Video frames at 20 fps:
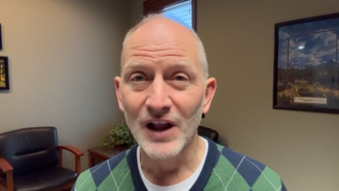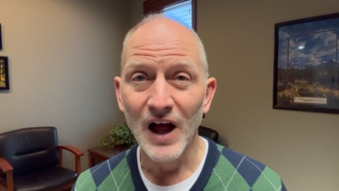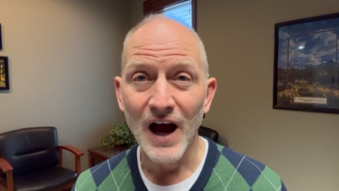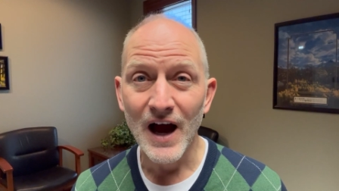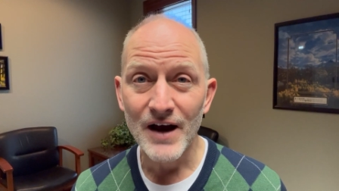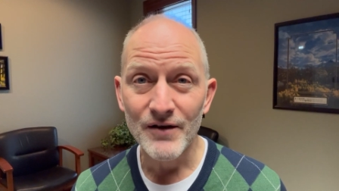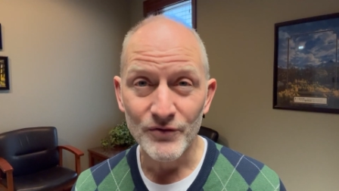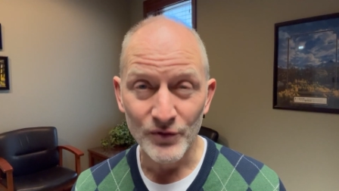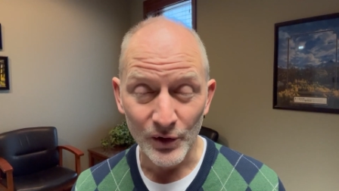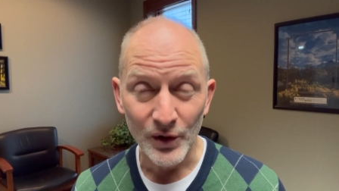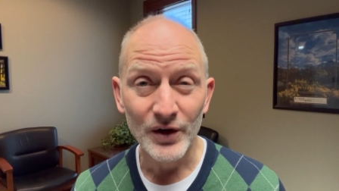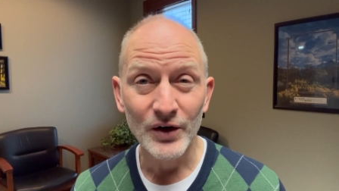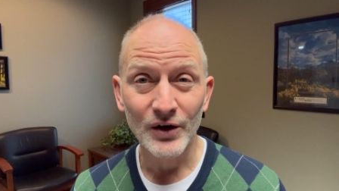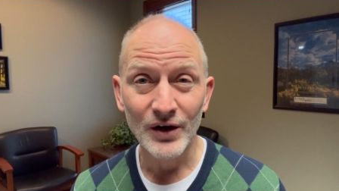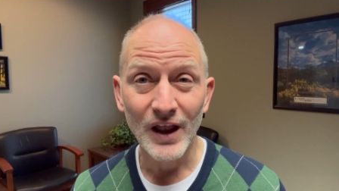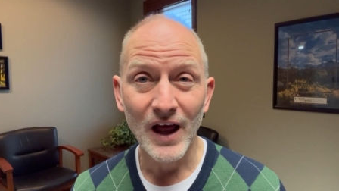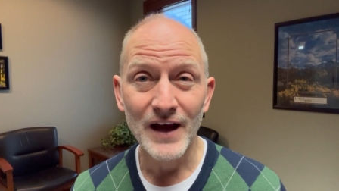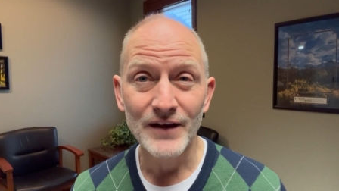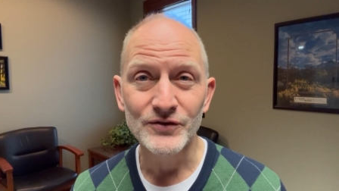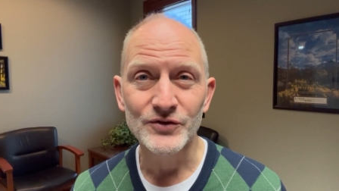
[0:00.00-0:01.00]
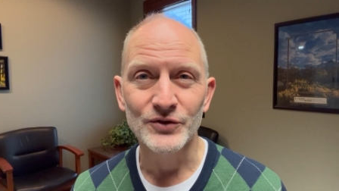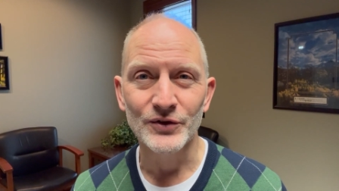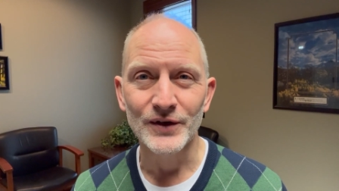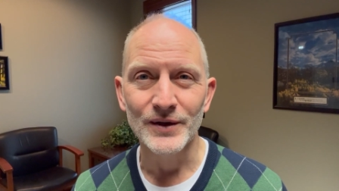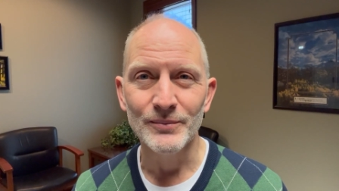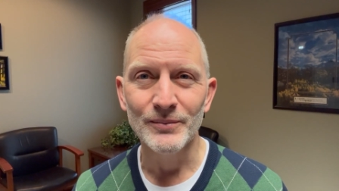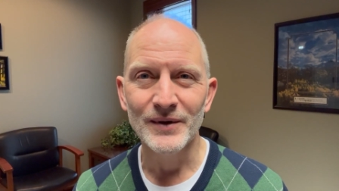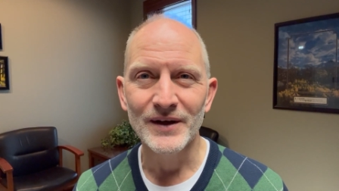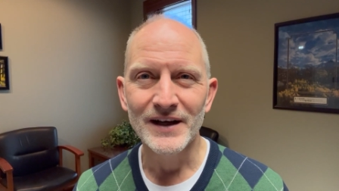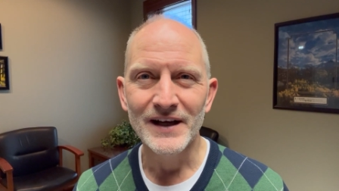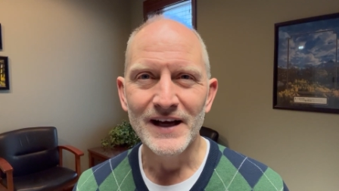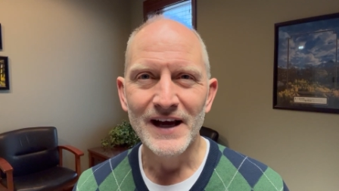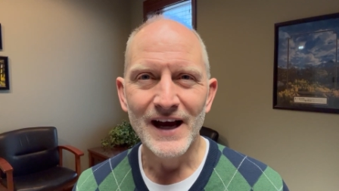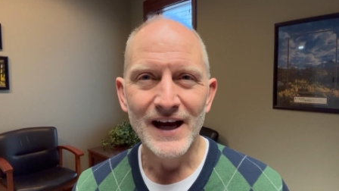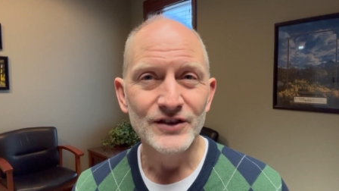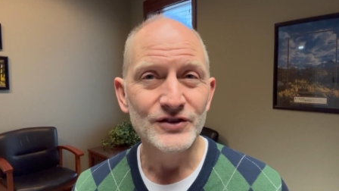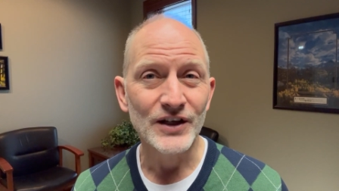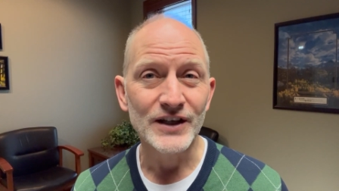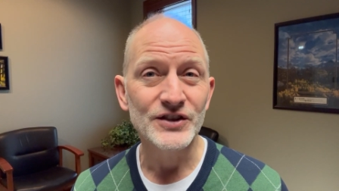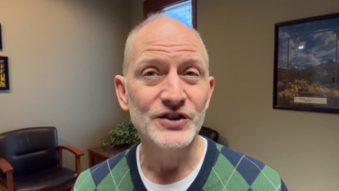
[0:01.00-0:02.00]
live or on our live stream,
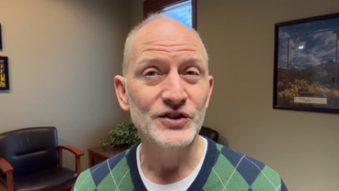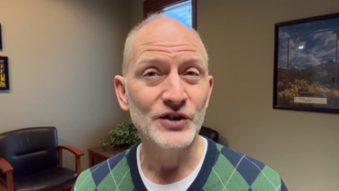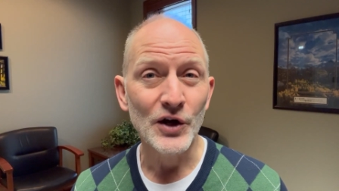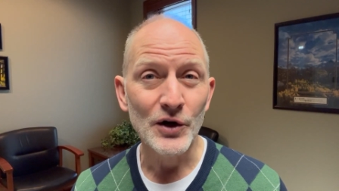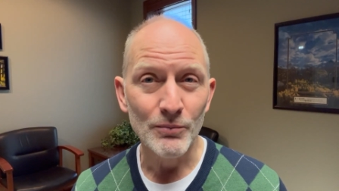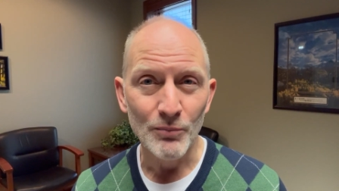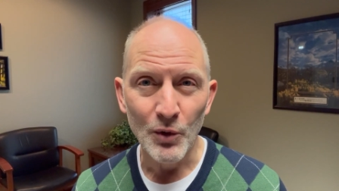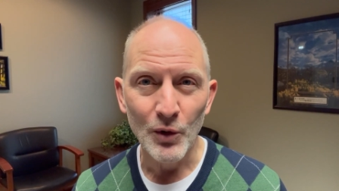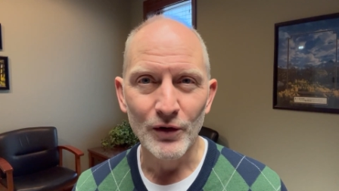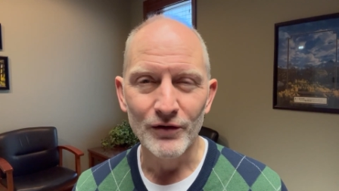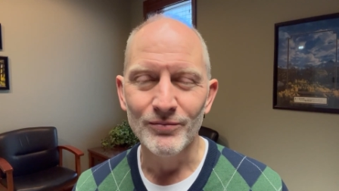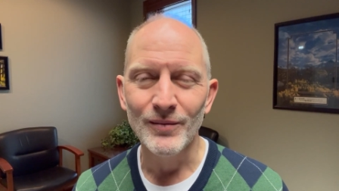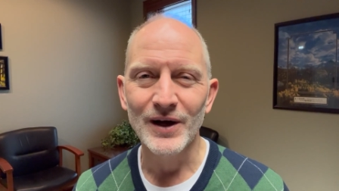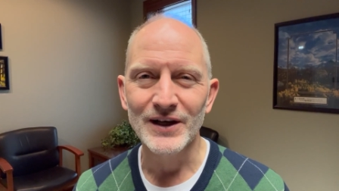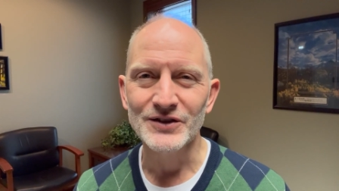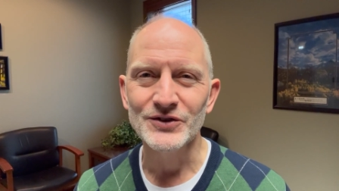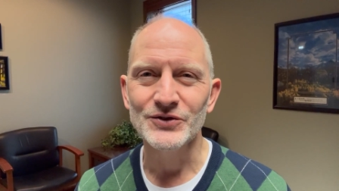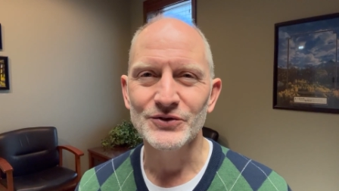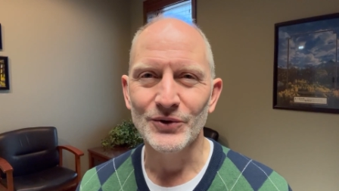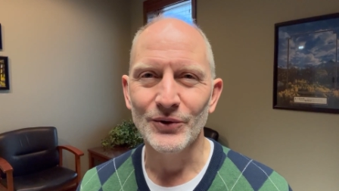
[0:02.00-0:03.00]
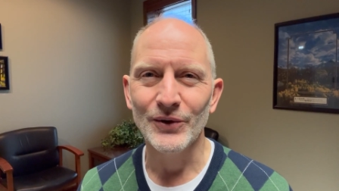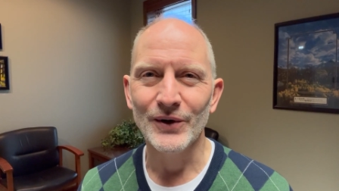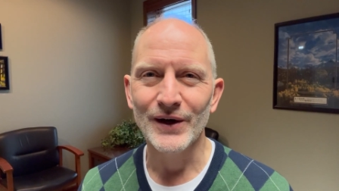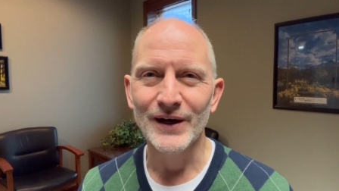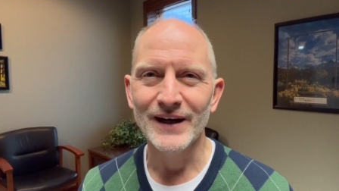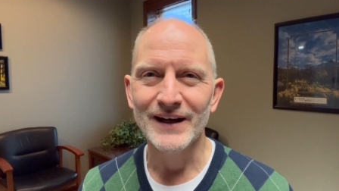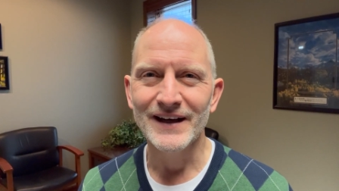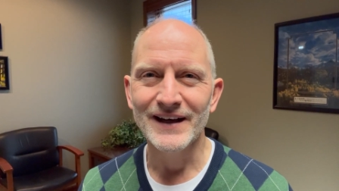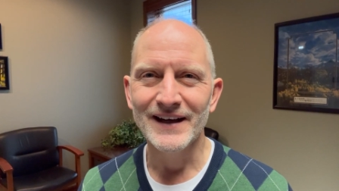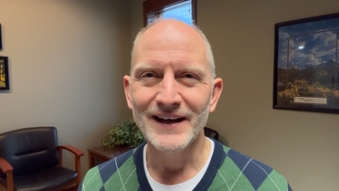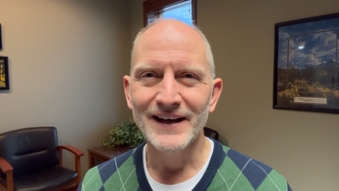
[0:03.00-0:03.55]
as I share more of my story